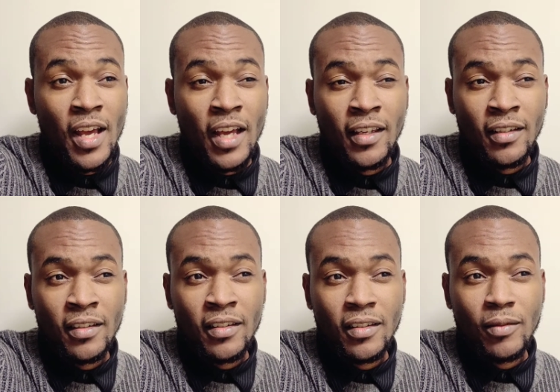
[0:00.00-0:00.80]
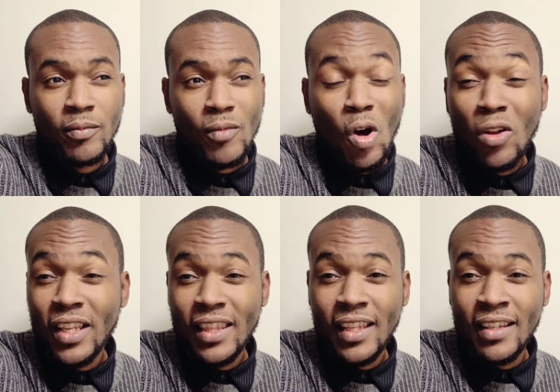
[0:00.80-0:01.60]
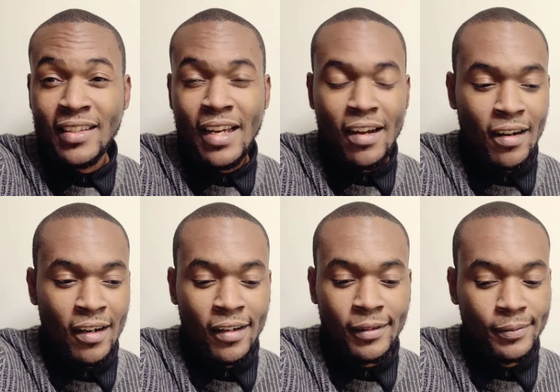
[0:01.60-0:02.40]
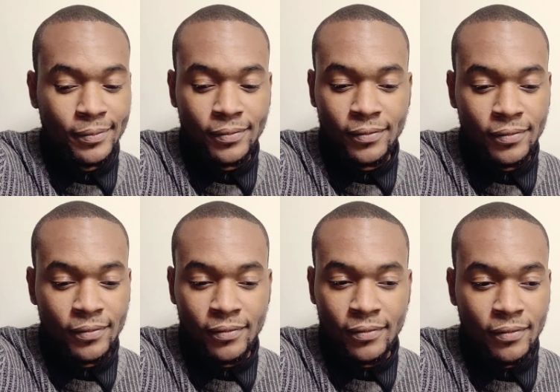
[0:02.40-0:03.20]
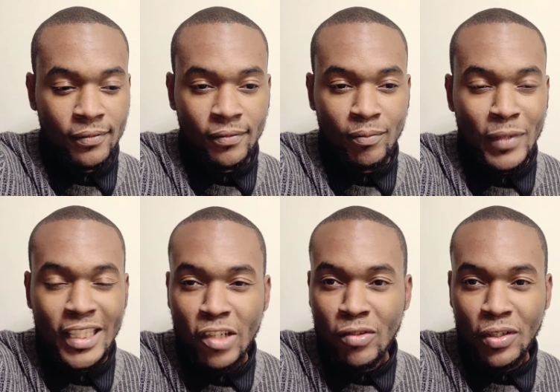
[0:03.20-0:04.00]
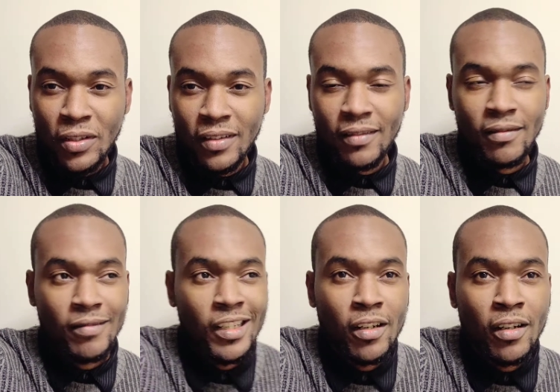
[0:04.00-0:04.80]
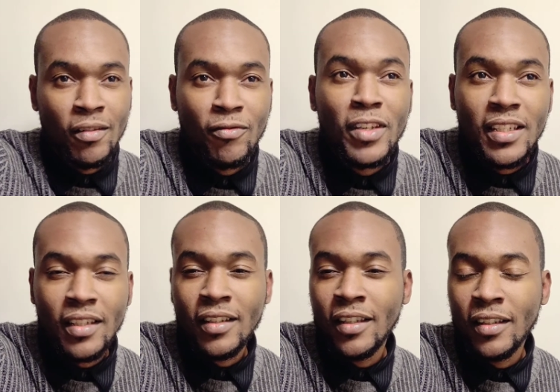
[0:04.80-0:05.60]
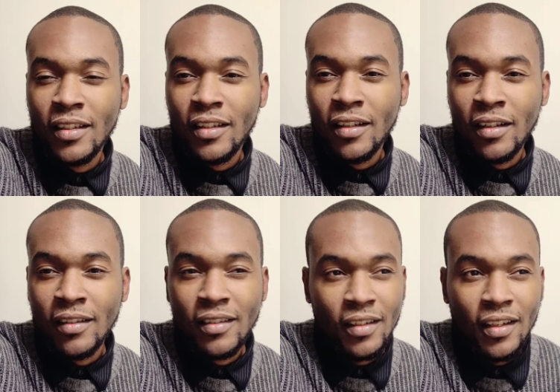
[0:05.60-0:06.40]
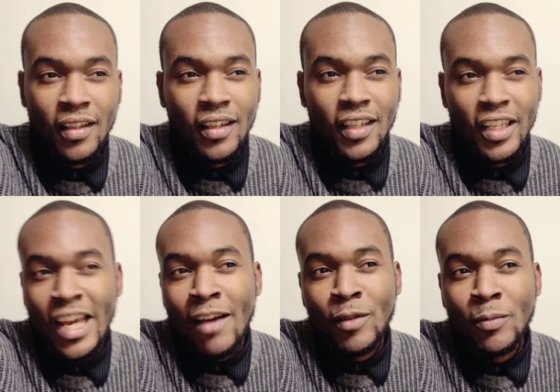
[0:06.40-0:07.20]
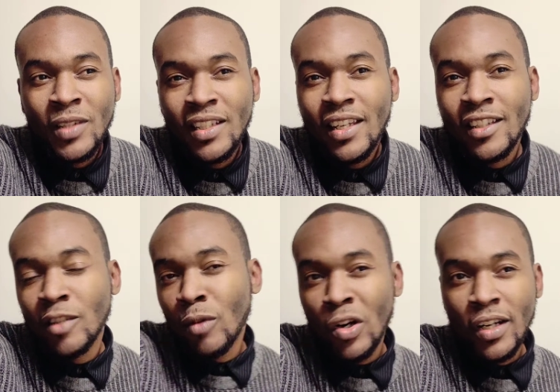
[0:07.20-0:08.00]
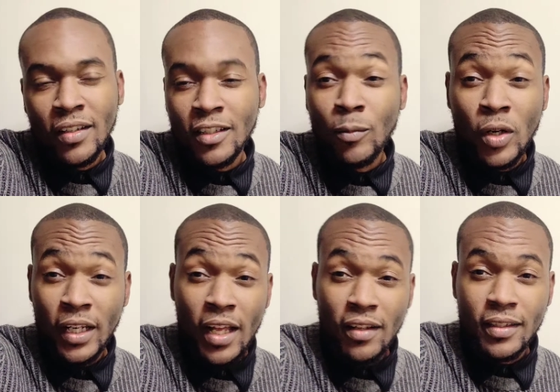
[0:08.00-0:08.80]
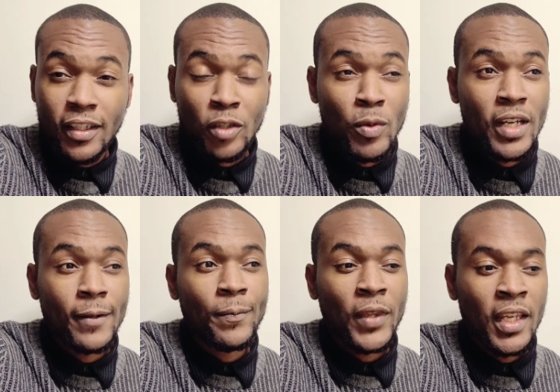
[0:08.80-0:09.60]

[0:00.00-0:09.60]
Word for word: And all the things that are material, they are fleeting, they, they're, you have them today and tomorrow there's somebody else's, but